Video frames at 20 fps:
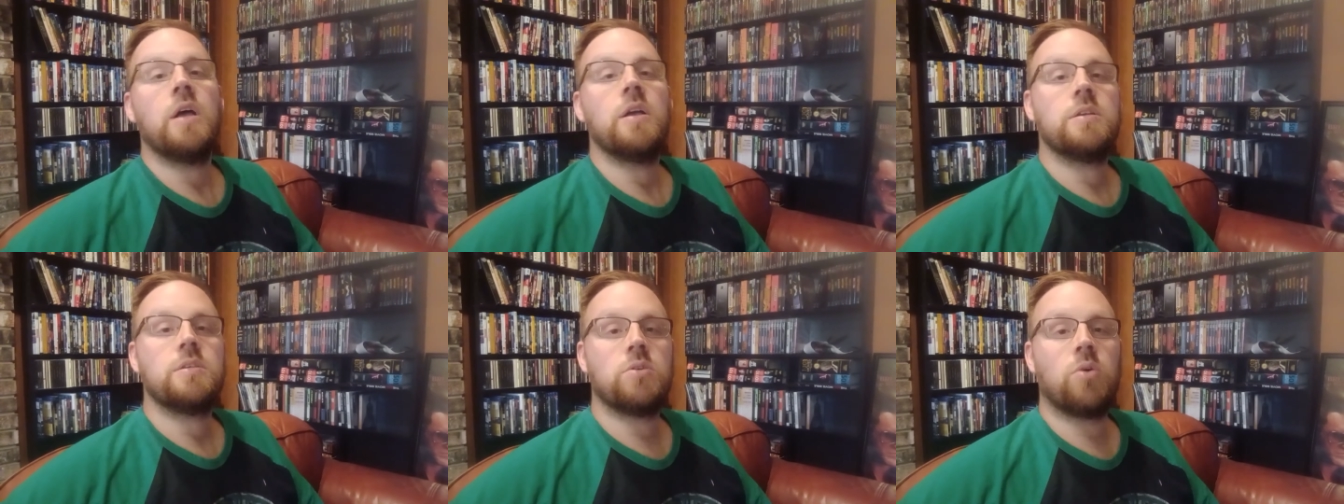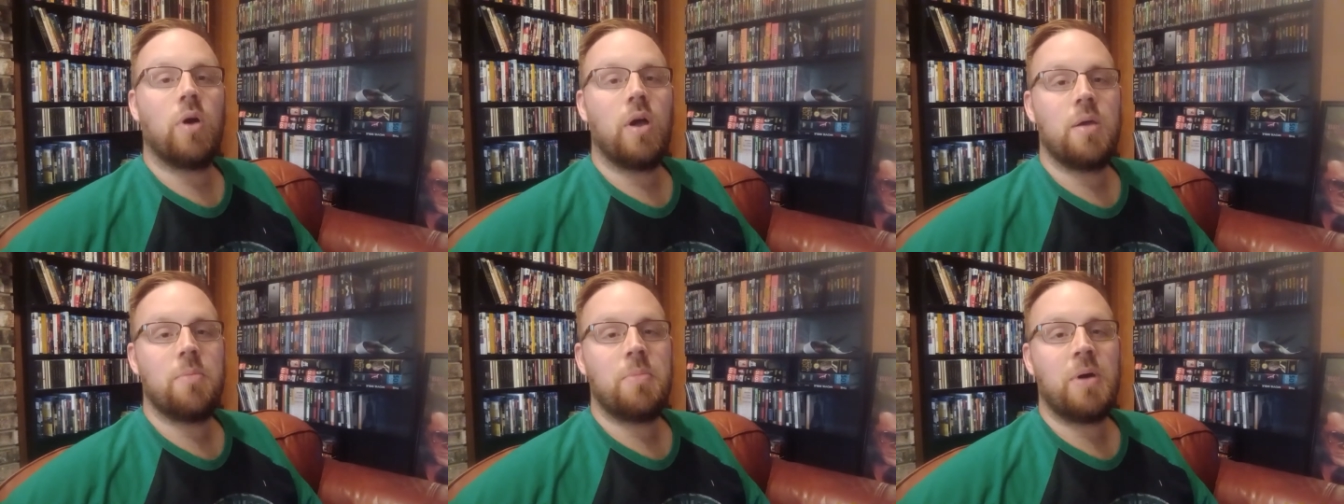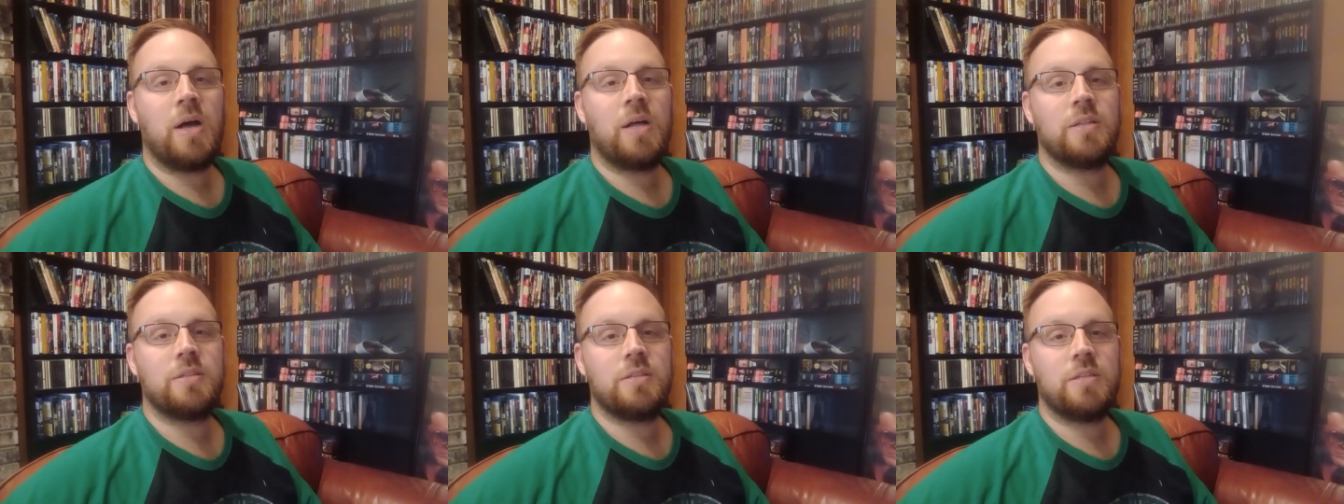So I
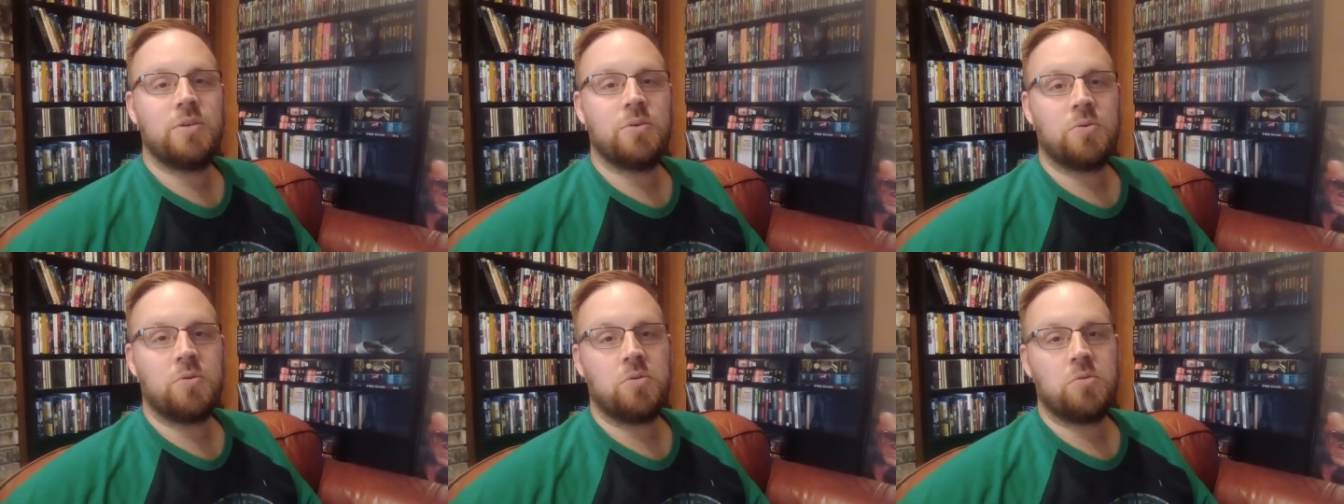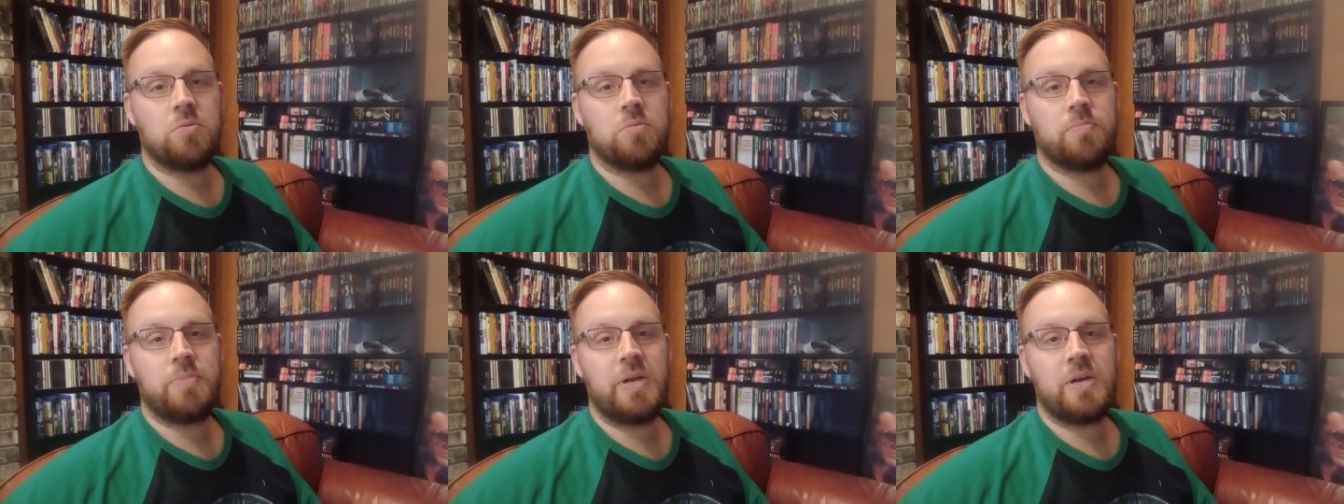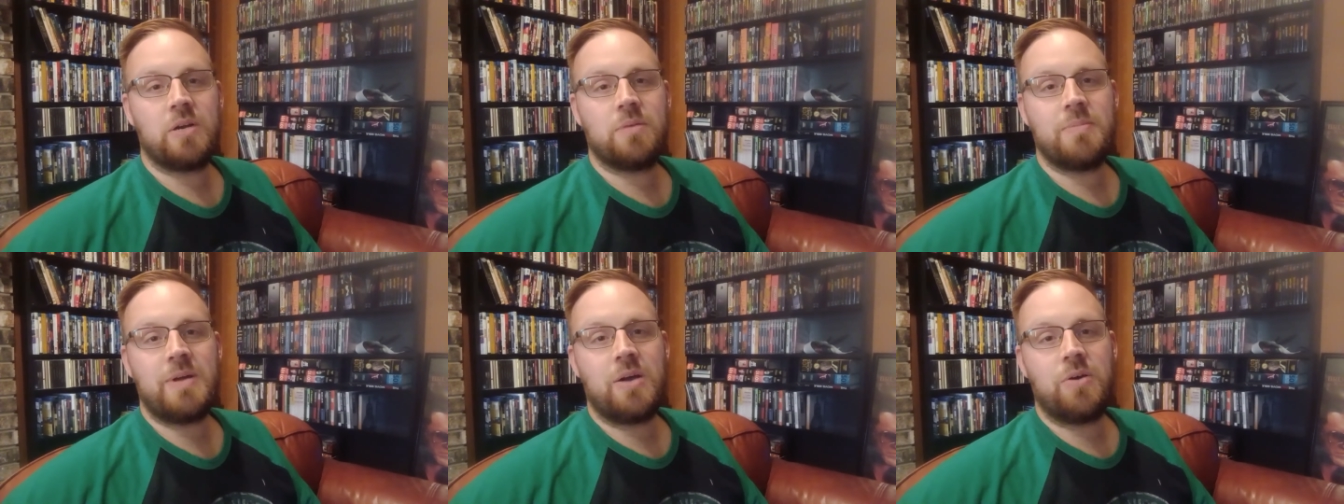bought the old
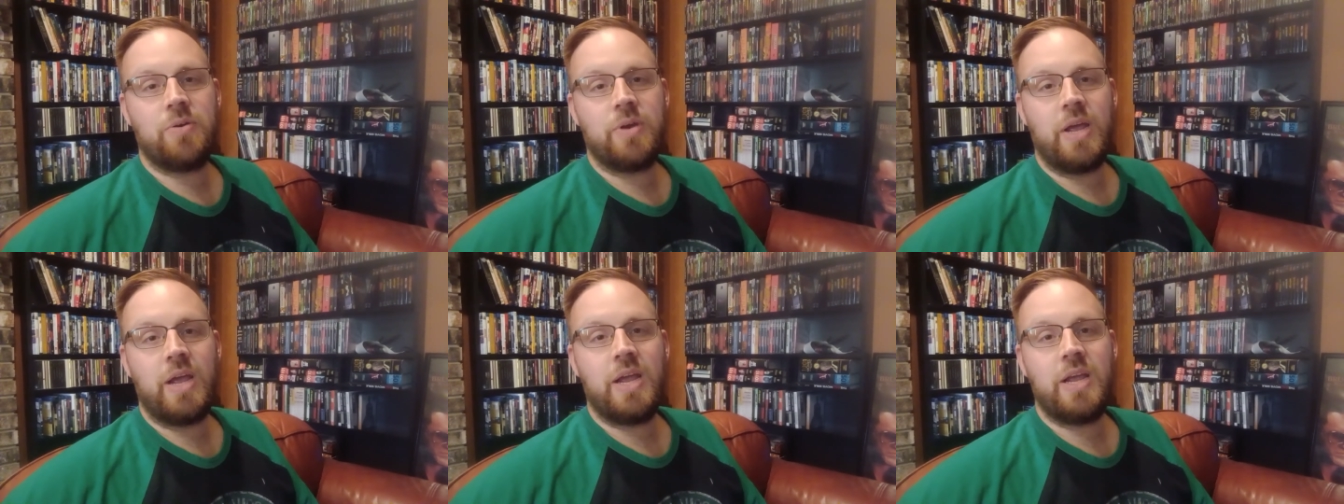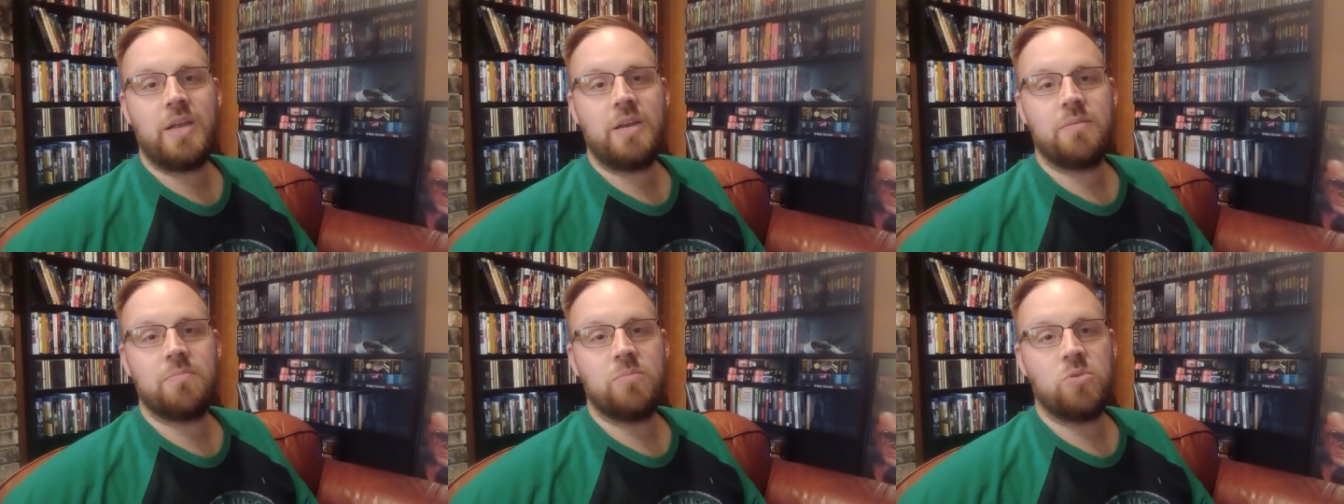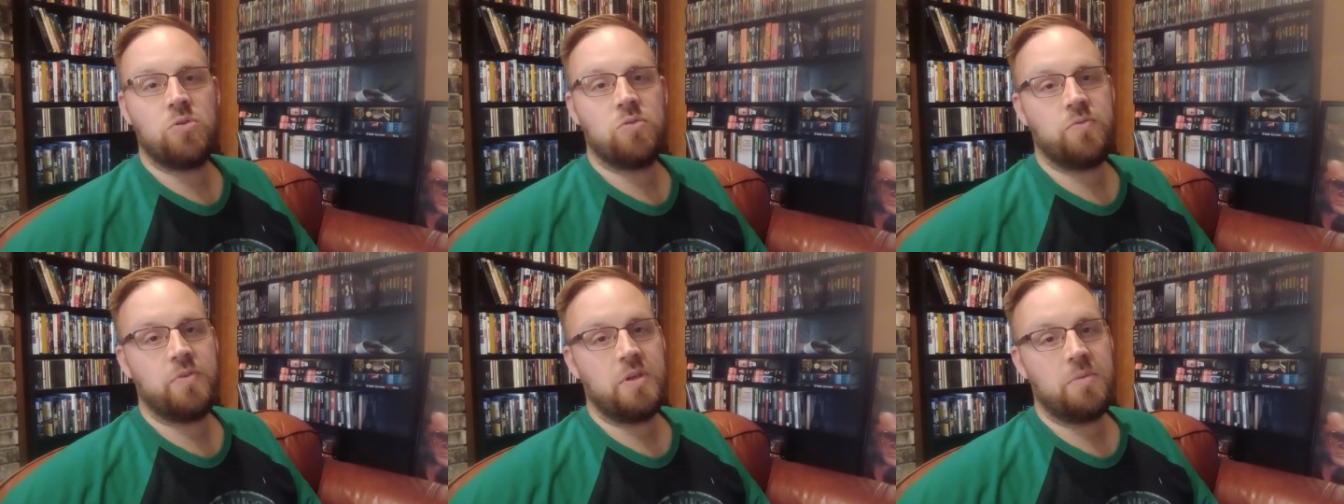Paramount 8
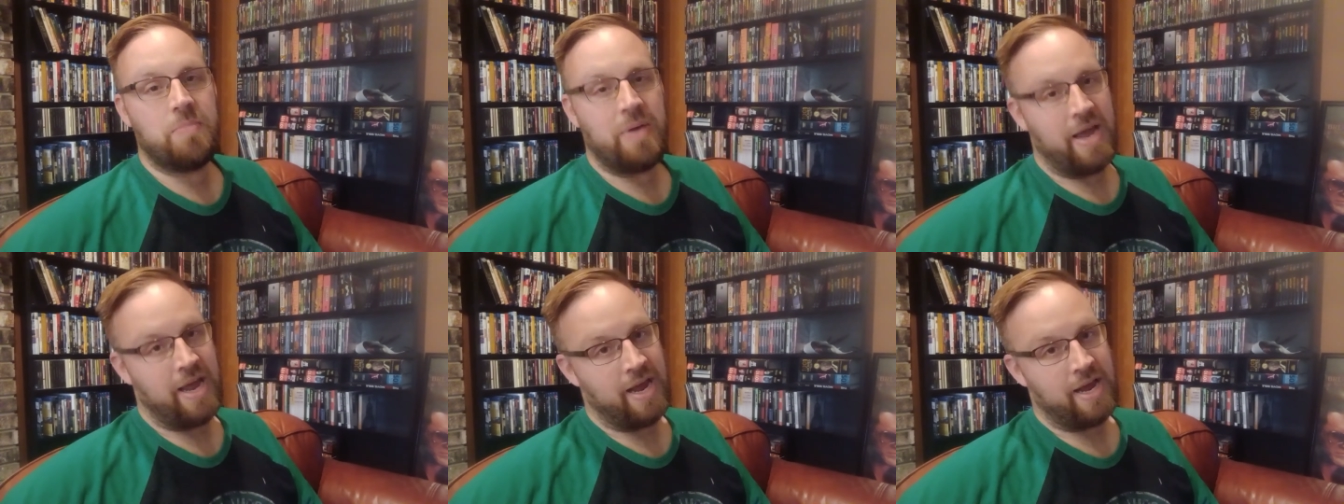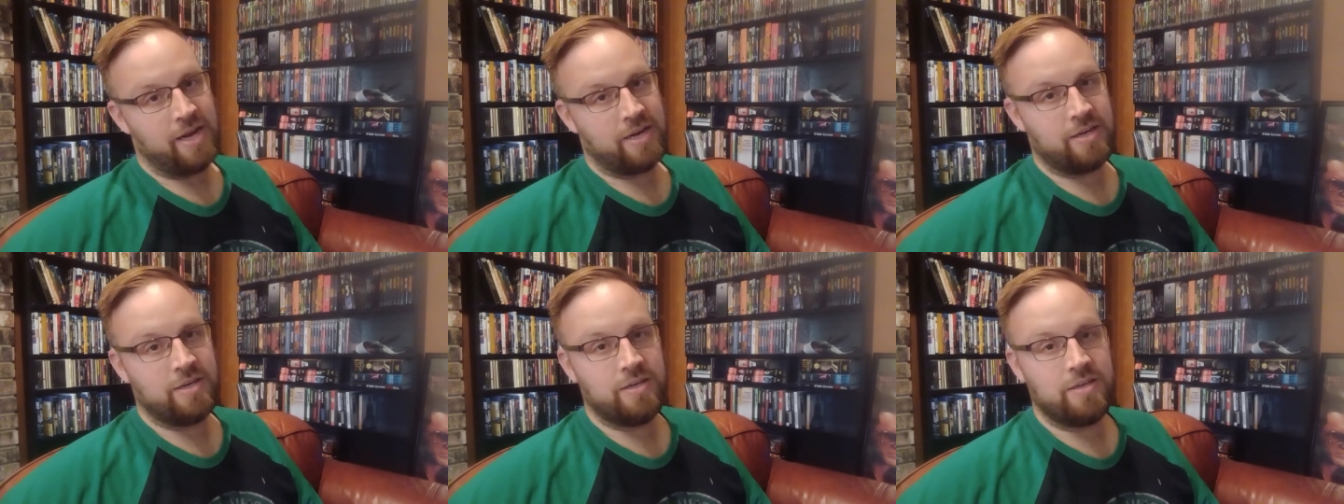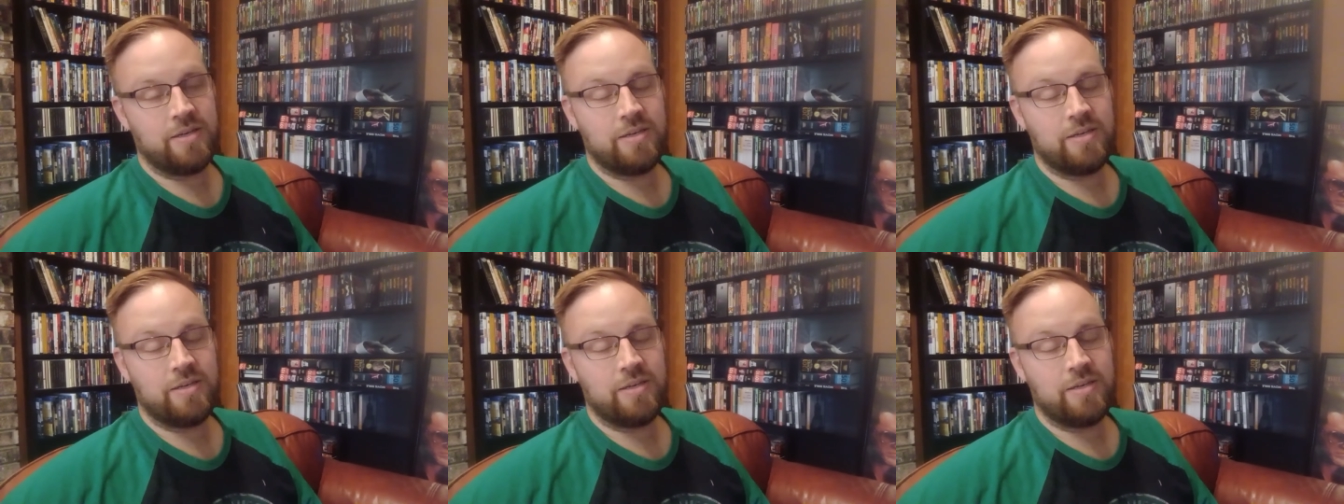movie pack.